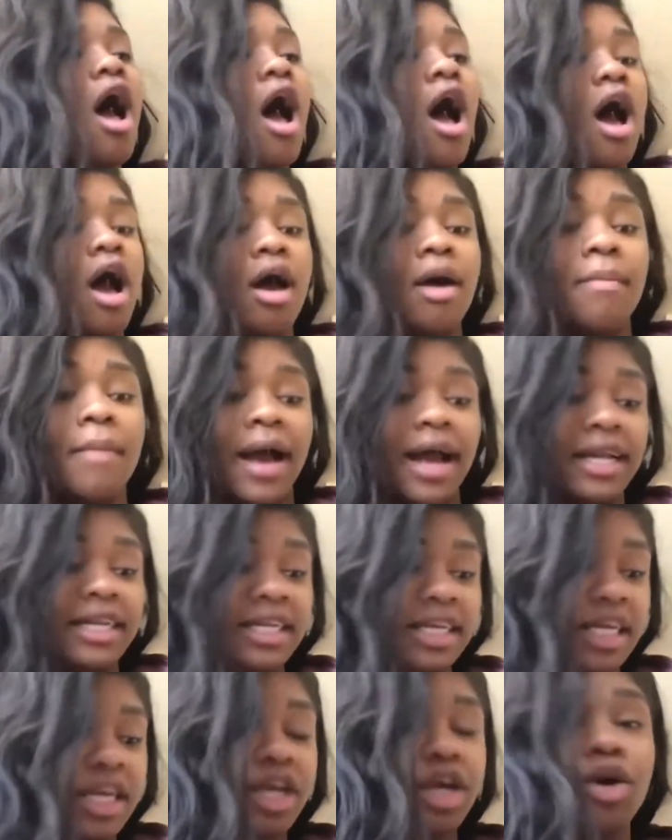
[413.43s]
I
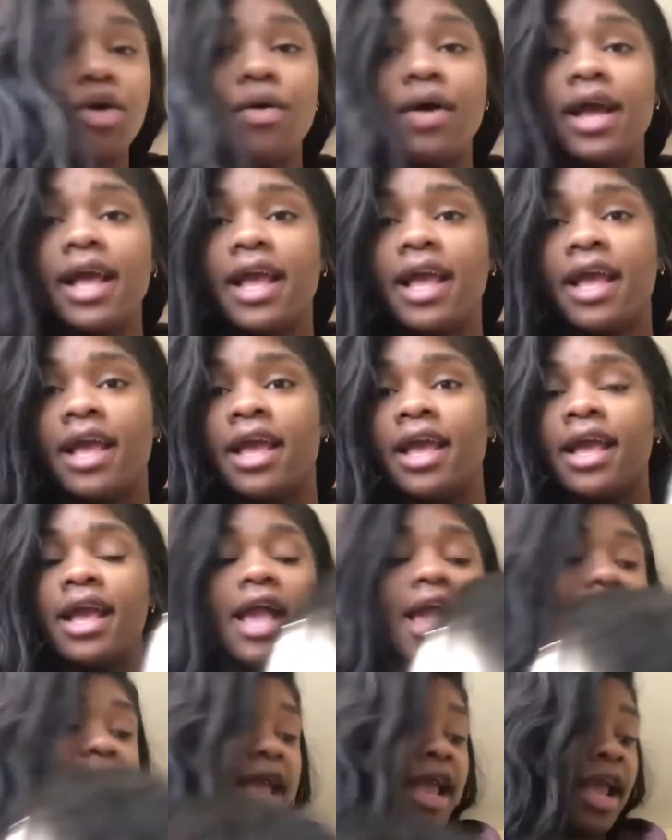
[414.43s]
did go ahead
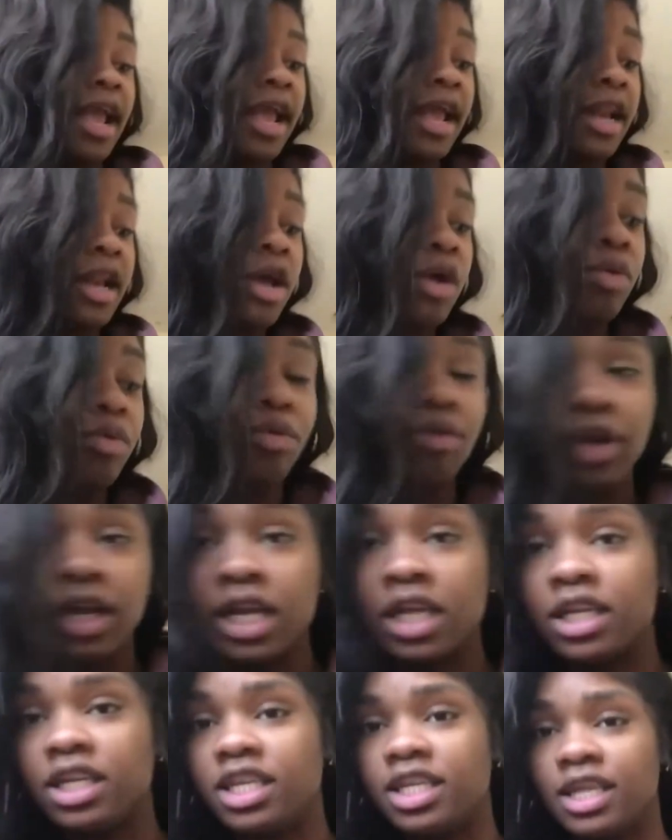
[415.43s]
and
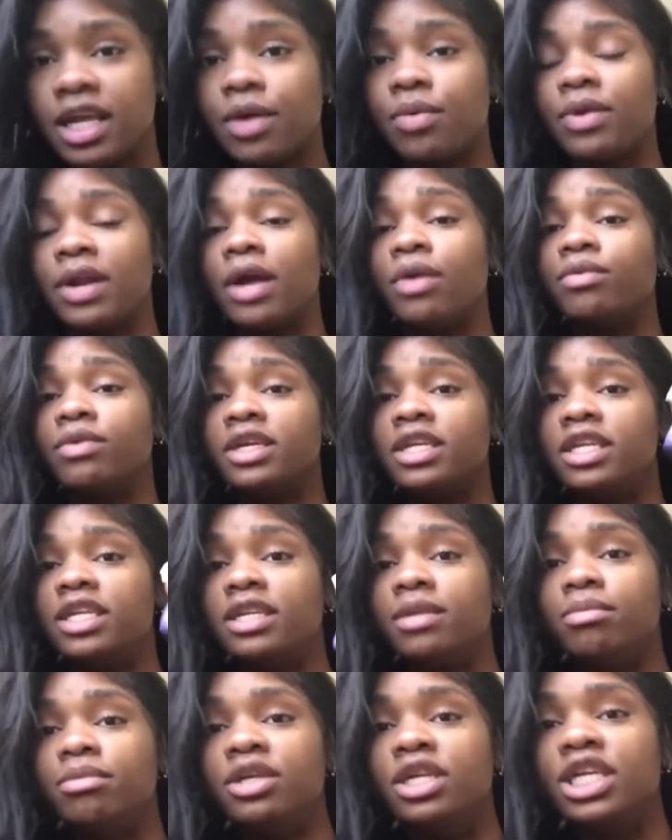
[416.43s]
rinse, like when I rinsed the
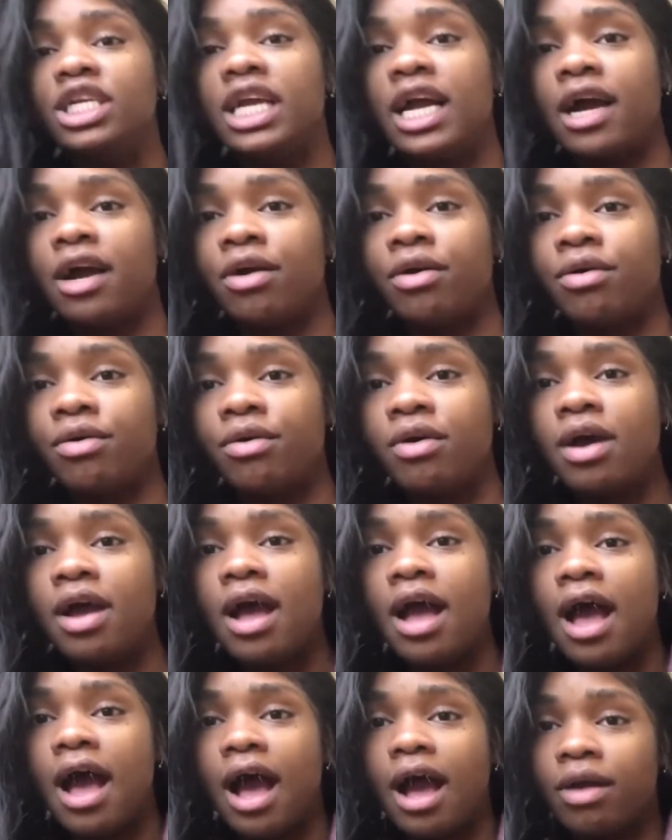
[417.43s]
bleach out,
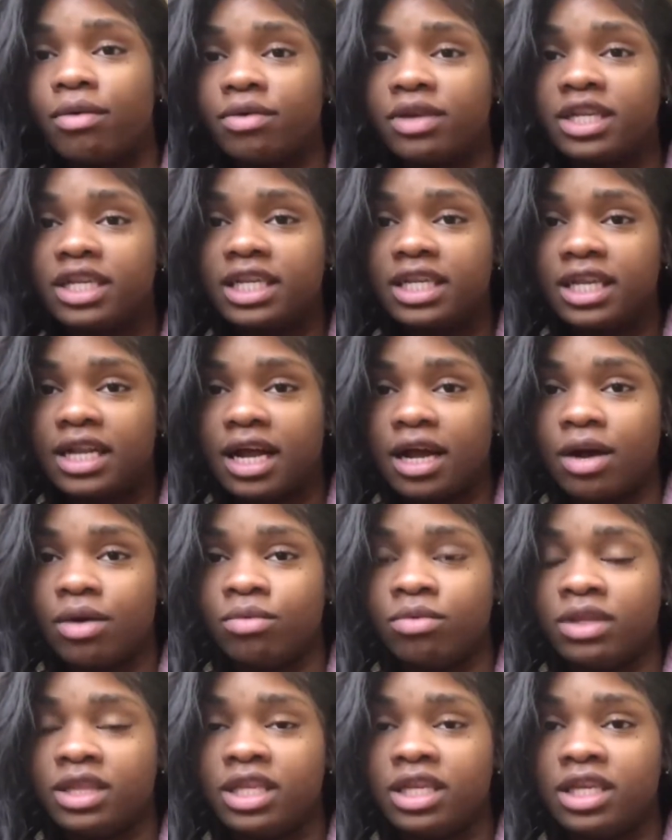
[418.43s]
I rinsed it out
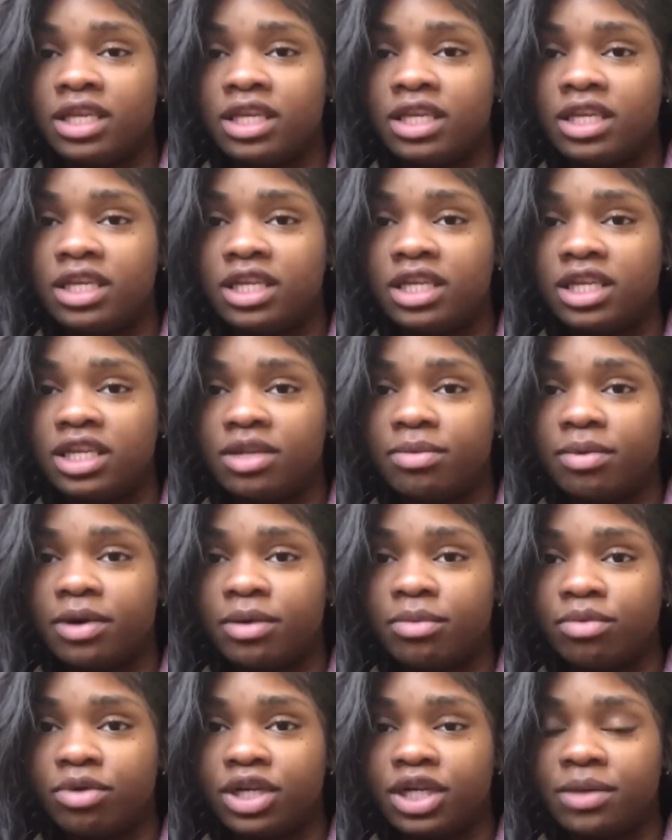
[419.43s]
with this. This is the
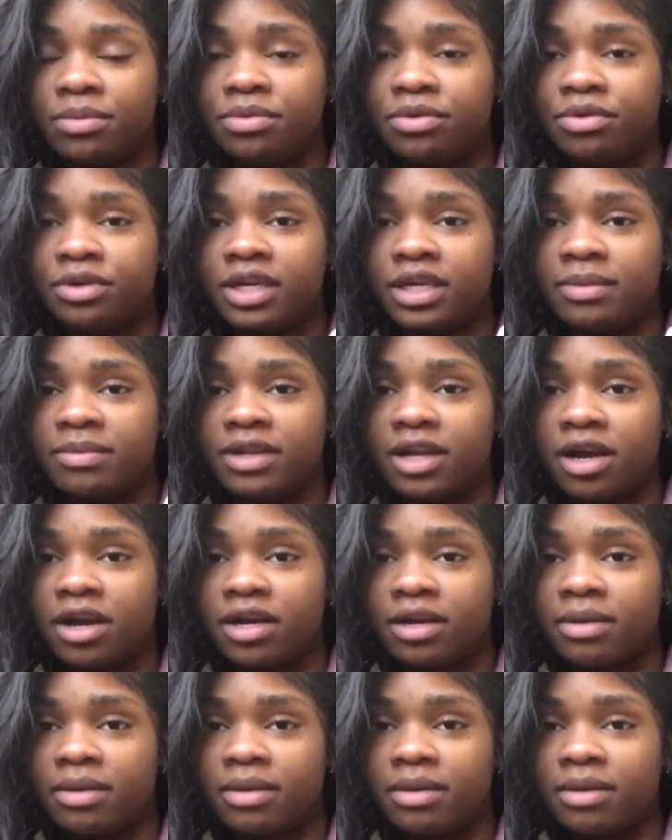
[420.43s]
purple shampoo that I'm talking